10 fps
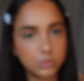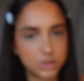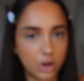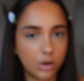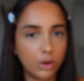
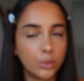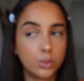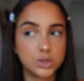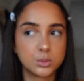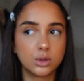Mascara, the
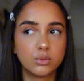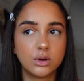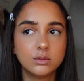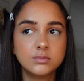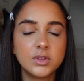waterproof
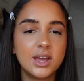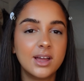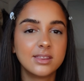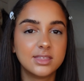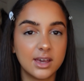one.
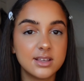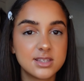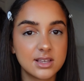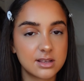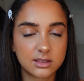This
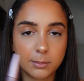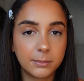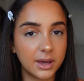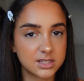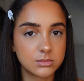is like the
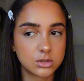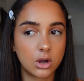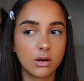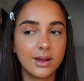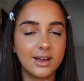best
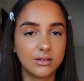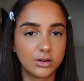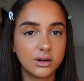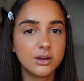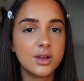mascara
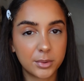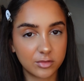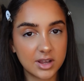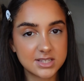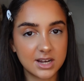ever. But
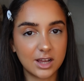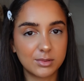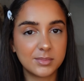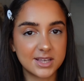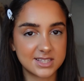recently I've
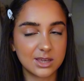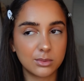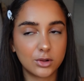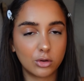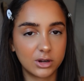been mixing it with
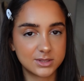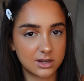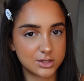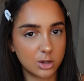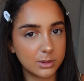the L'Oreal
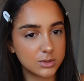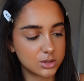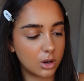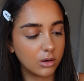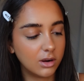Telescopic
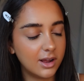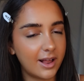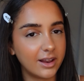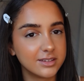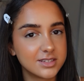Mascara
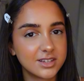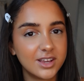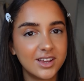and